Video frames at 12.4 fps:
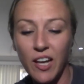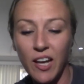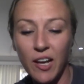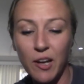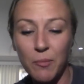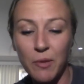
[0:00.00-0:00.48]

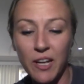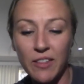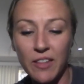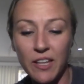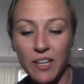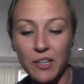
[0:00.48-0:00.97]
And I
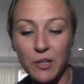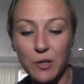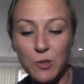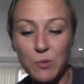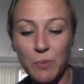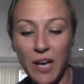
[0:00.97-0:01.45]
think it
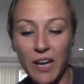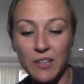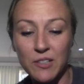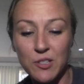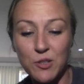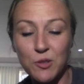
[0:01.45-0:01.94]
goes
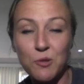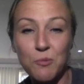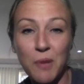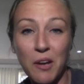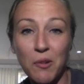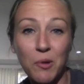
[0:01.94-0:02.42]
back to
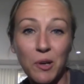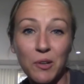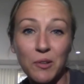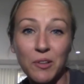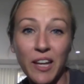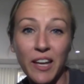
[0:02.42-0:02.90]
my
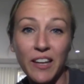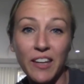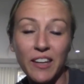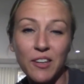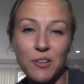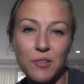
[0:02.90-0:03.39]
quote, like
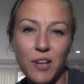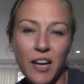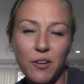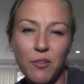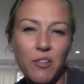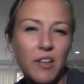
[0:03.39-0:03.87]
I
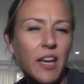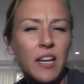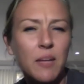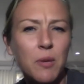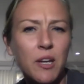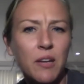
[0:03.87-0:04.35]
don't think
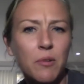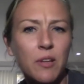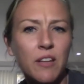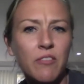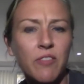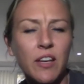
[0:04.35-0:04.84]
anybody
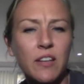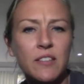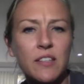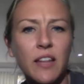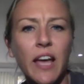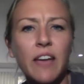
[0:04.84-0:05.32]
really fails
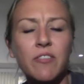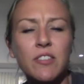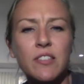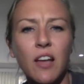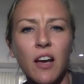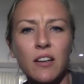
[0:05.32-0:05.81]
in life
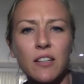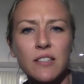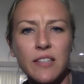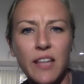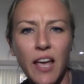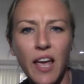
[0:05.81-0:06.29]
as long as
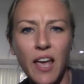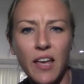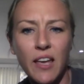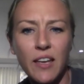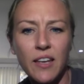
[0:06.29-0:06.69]
they